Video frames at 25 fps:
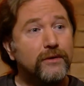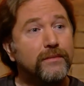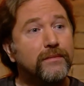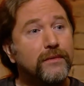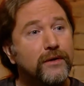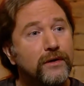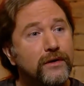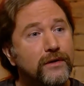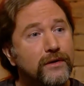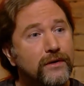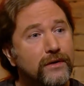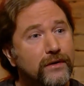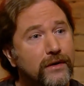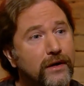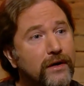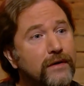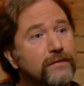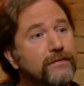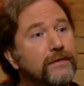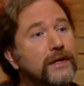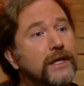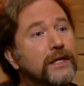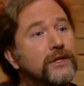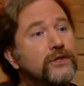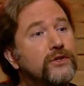marker
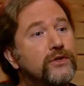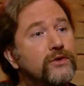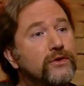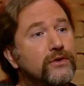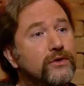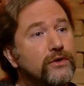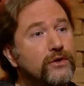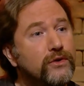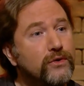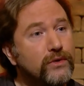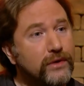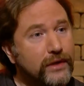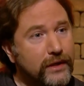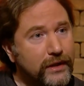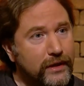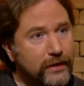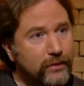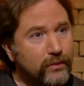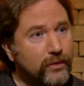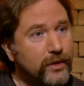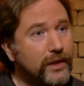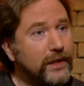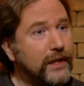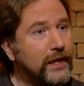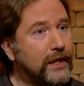of national unity and
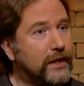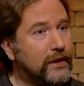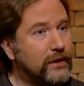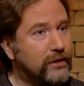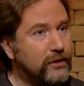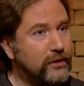what that can